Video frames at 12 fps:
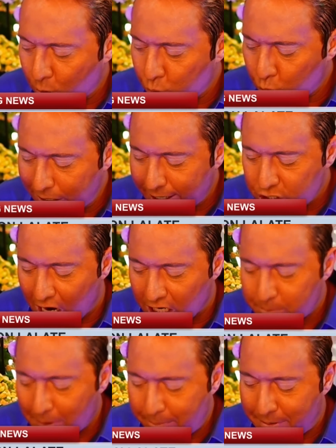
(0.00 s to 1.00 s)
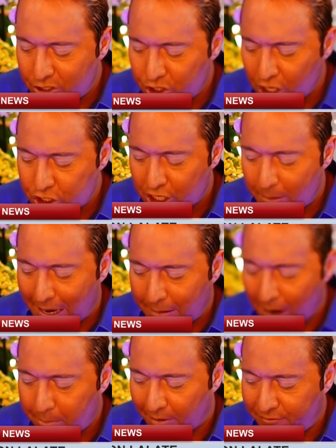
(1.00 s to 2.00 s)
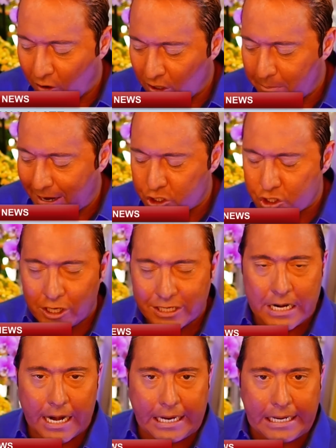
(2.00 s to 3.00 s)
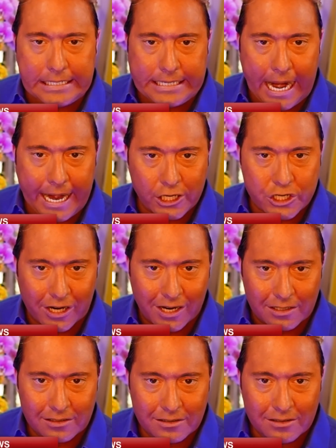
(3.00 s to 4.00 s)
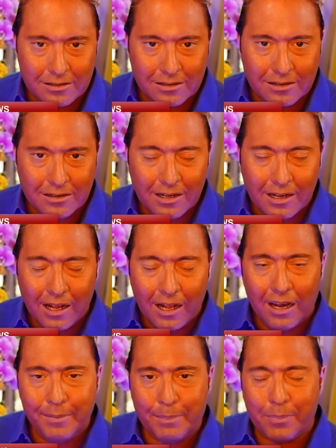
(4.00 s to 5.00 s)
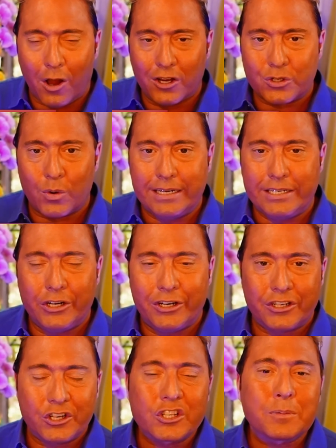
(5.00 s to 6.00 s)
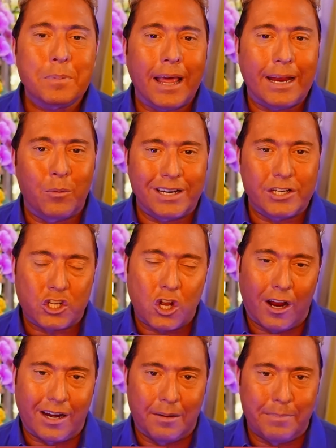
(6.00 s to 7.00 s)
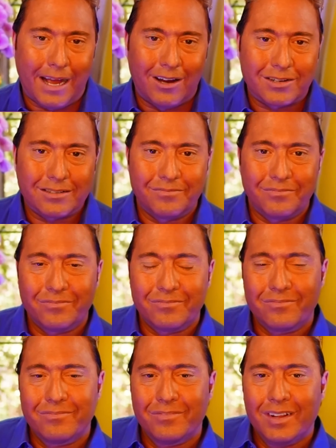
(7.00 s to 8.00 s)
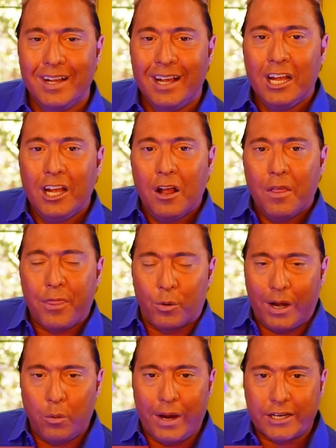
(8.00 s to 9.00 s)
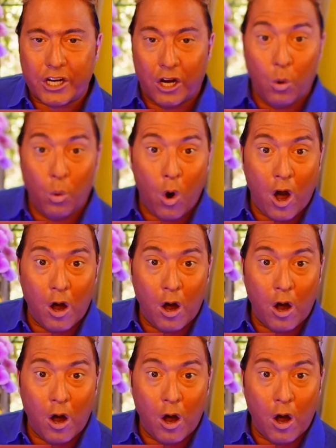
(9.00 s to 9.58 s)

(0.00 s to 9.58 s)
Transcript: should I readjust my position and make my portfolio make sure it's not a contagion? Let me pause right here to explain what he's talking about. Three weeks ago,